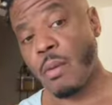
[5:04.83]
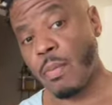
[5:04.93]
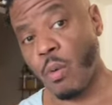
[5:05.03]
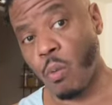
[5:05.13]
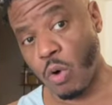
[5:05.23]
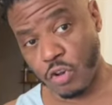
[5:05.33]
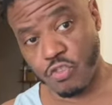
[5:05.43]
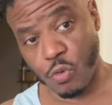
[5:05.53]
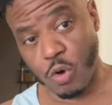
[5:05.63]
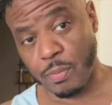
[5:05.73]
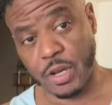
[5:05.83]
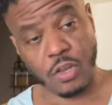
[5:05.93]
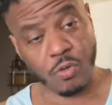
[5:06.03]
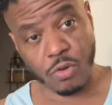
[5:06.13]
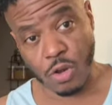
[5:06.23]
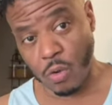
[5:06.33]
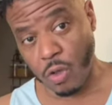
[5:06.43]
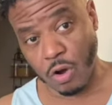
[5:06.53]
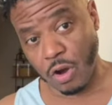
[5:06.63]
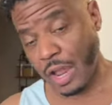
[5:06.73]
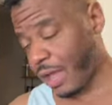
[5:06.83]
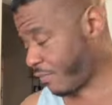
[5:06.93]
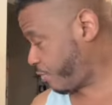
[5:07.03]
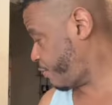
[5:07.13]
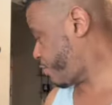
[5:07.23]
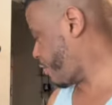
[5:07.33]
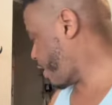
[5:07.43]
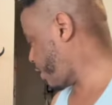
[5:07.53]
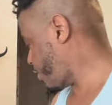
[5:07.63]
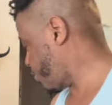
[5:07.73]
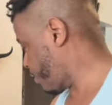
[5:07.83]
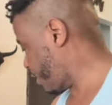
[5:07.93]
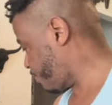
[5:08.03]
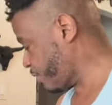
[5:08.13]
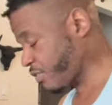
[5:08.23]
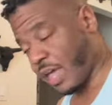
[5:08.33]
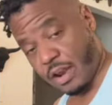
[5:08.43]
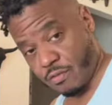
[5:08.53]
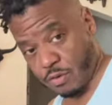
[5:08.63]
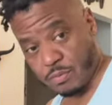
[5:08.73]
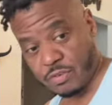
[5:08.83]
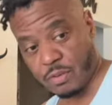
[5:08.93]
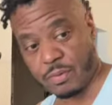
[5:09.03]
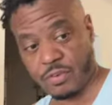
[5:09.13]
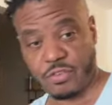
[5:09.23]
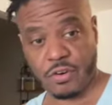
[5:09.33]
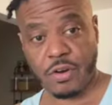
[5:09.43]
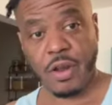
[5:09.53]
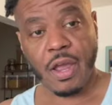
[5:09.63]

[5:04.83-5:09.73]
But once you open it, you no longer have to refrigerate it. You can keep this at room temperature.